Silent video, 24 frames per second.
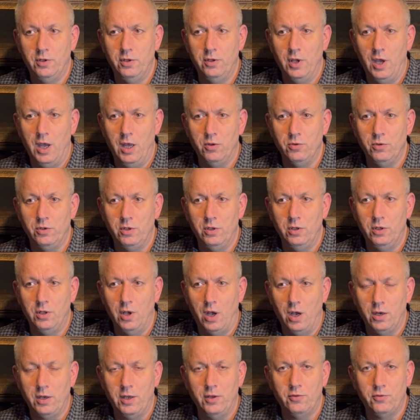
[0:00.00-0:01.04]
our
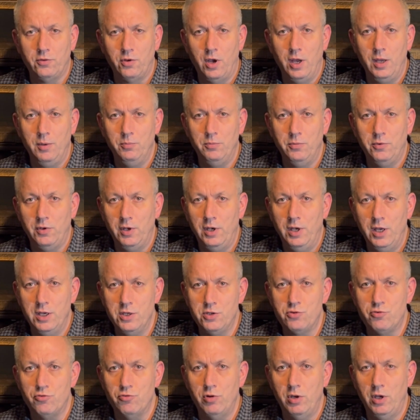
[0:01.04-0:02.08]
darkest times in
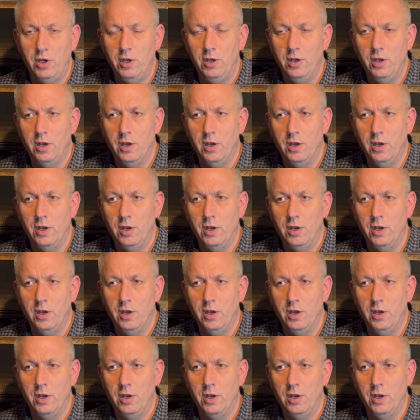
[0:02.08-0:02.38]
history,